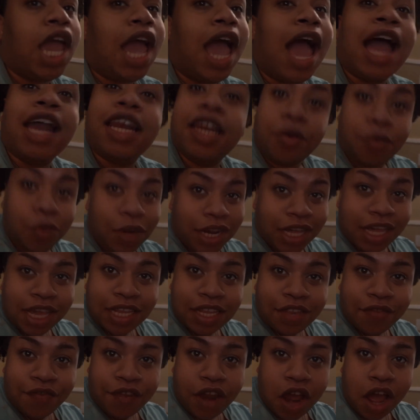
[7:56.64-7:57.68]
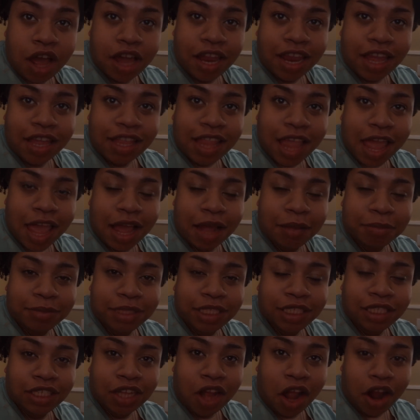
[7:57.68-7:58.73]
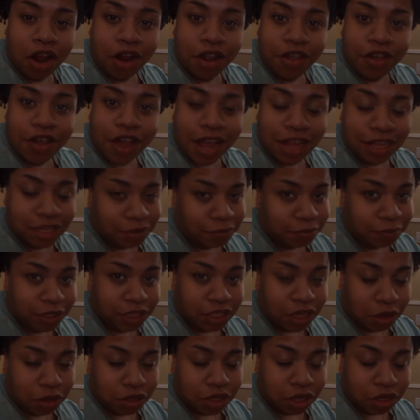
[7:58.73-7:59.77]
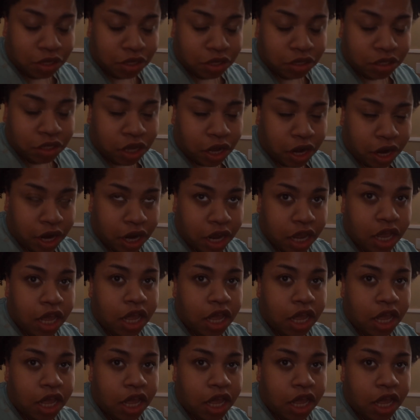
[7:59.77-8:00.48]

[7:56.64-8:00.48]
I didn't really get to vlog like that. I'm sorry, you guys. I'm so sorry.